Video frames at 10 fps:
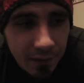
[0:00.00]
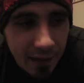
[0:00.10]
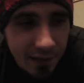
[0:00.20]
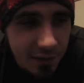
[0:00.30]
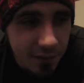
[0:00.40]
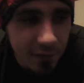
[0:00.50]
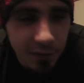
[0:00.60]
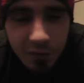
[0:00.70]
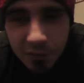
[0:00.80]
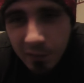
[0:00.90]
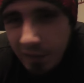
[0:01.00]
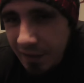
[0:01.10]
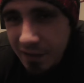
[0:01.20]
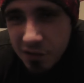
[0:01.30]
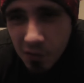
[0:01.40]
that's a good one
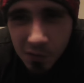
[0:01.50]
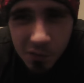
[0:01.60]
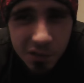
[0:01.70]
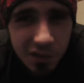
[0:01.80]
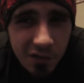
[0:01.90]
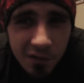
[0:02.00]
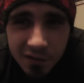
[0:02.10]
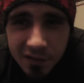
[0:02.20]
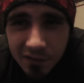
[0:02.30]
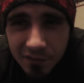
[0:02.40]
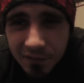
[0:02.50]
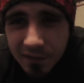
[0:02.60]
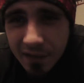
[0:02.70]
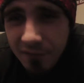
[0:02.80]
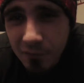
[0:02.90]
and there's all sorts of
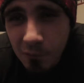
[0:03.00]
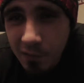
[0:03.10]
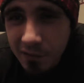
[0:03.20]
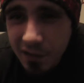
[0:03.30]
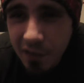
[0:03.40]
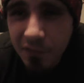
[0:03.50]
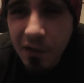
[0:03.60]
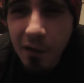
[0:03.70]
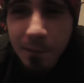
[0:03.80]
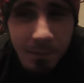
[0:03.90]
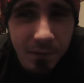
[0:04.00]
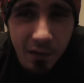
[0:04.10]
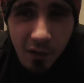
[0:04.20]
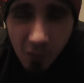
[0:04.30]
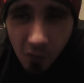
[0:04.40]
different ones that have got
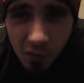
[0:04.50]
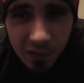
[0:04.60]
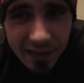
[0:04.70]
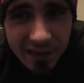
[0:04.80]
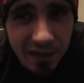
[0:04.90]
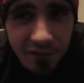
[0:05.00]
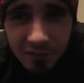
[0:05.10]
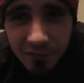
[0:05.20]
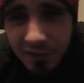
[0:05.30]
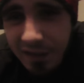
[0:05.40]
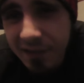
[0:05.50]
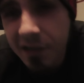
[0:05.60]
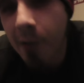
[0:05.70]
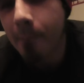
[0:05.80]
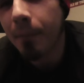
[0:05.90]
got all these different things
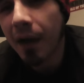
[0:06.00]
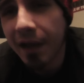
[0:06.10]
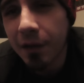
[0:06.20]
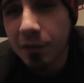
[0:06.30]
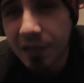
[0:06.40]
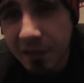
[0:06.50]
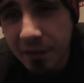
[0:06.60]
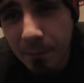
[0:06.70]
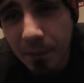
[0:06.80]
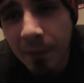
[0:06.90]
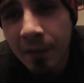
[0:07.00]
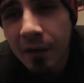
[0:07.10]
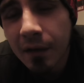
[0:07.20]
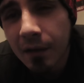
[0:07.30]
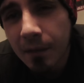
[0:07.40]
compiled in them but
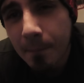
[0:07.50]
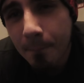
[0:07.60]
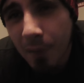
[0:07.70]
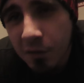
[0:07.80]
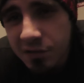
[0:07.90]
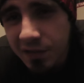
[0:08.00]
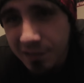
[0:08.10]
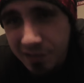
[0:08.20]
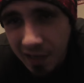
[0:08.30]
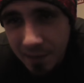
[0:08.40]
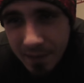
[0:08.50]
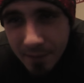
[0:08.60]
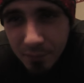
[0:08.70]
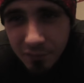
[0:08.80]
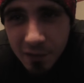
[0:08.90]
most of the time
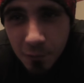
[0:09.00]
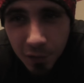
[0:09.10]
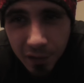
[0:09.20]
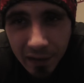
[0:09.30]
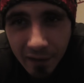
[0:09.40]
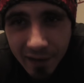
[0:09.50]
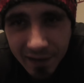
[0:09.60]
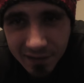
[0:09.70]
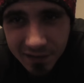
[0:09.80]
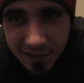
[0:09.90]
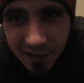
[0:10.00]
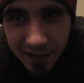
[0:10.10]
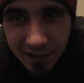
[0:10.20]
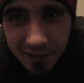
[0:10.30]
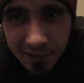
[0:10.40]
they're pre-workout
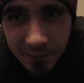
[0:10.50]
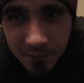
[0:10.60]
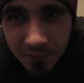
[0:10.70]
exercise